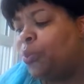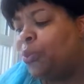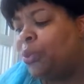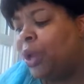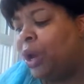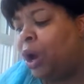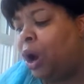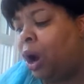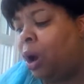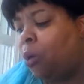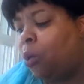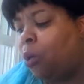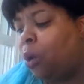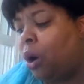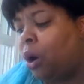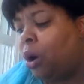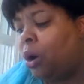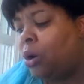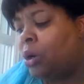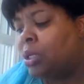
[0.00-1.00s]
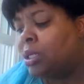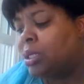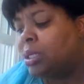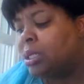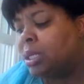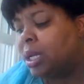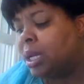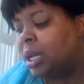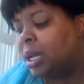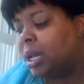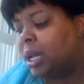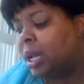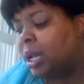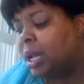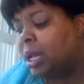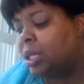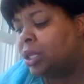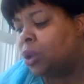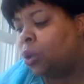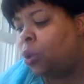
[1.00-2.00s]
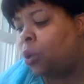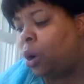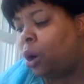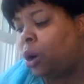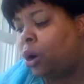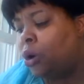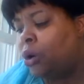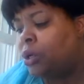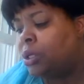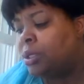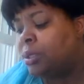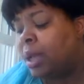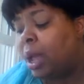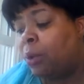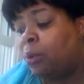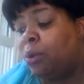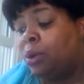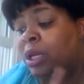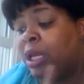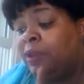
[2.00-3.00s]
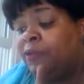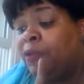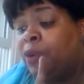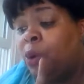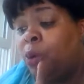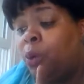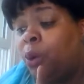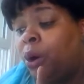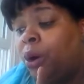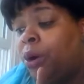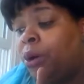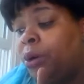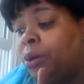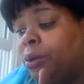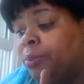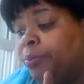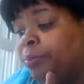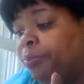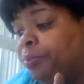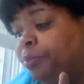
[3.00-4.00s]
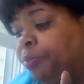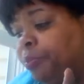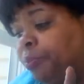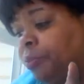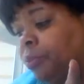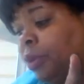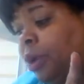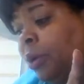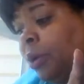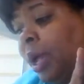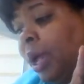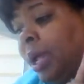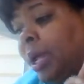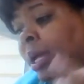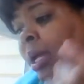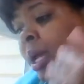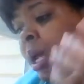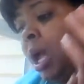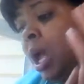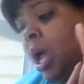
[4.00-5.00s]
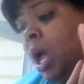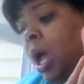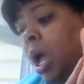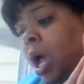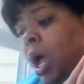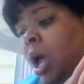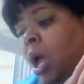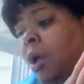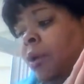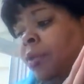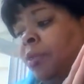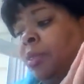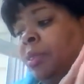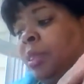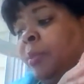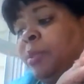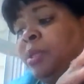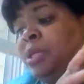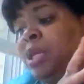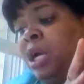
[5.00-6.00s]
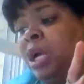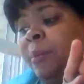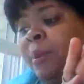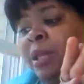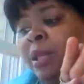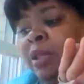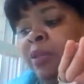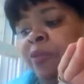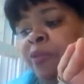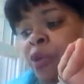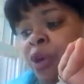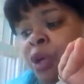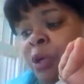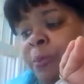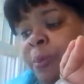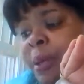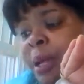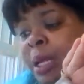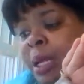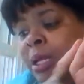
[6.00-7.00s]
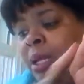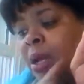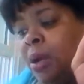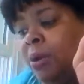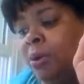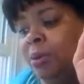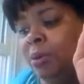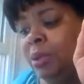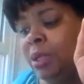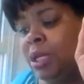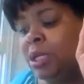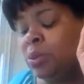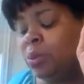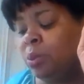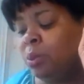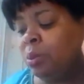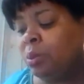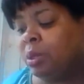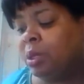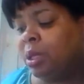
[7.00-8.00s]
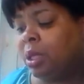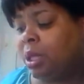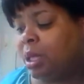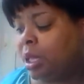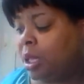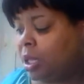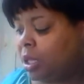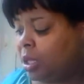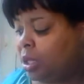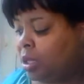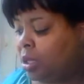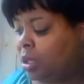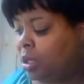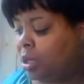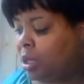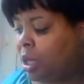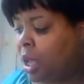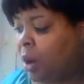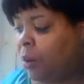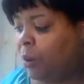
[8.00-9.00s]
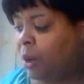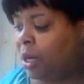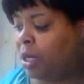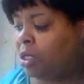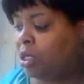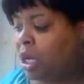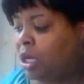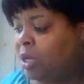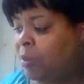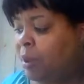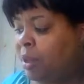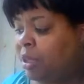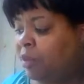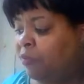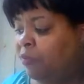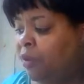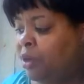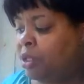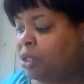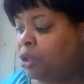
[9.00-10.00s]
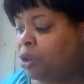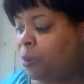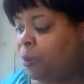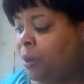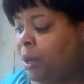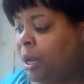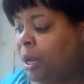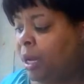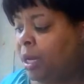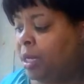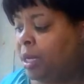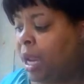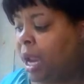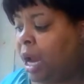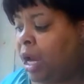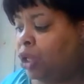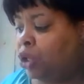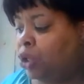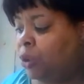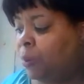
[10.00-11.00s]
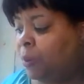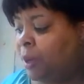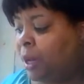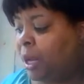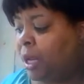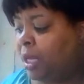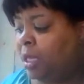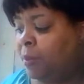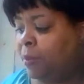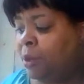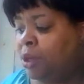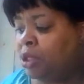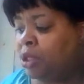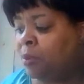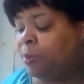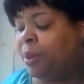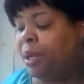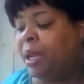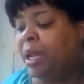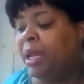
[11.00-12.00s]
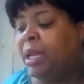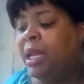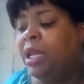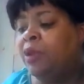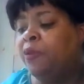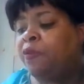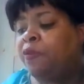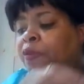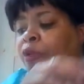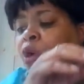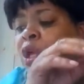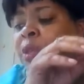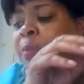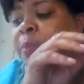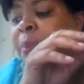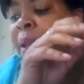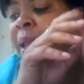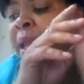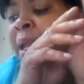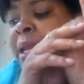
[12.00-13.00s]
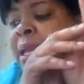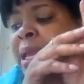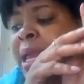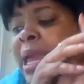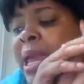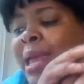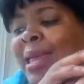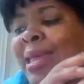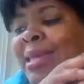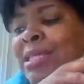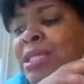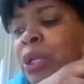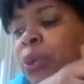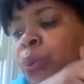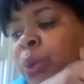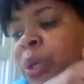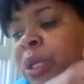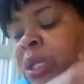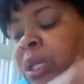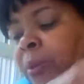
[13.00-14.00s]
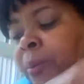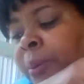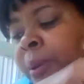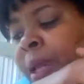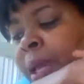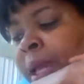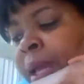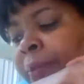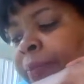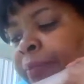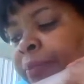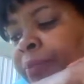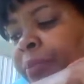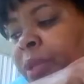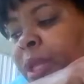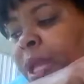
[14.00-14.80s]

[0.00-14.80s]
There are words. The word, I will give you a word. Okay, let me talk about the fourth plane now, because I already talked about the physical plane, the astral plane, the mental plane, and the fourth plane is the etheric plane.